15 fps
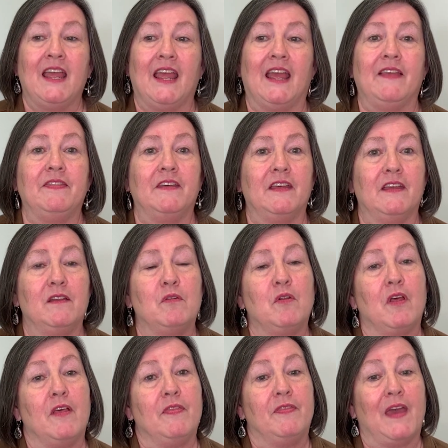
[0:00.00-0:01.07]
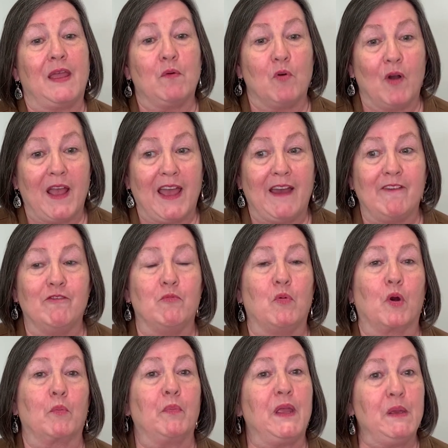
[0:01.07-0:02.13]
and then they will have
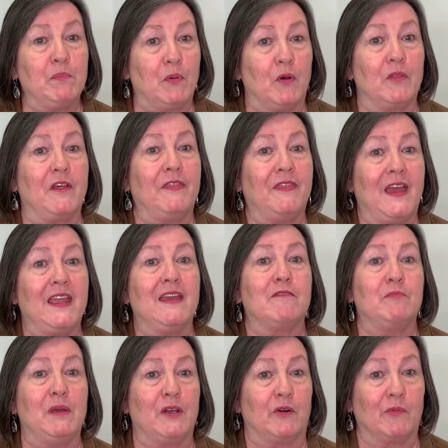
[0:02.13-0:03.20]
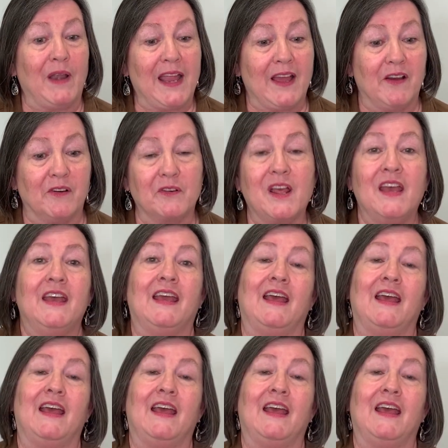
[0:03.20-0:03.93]
more people that they have been around,